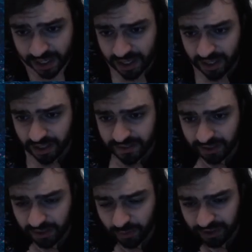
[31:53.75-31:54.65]
Instead
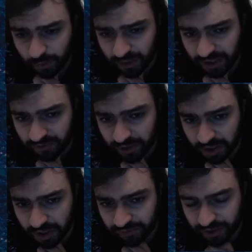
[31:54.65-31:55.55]
he went queen
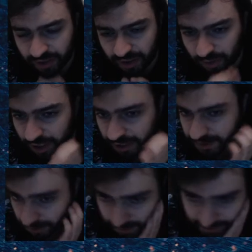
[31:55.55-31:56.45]
a5, and now
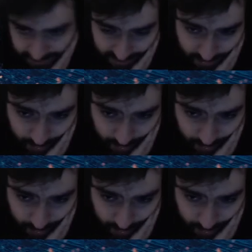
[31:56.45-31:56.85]
castle, sensible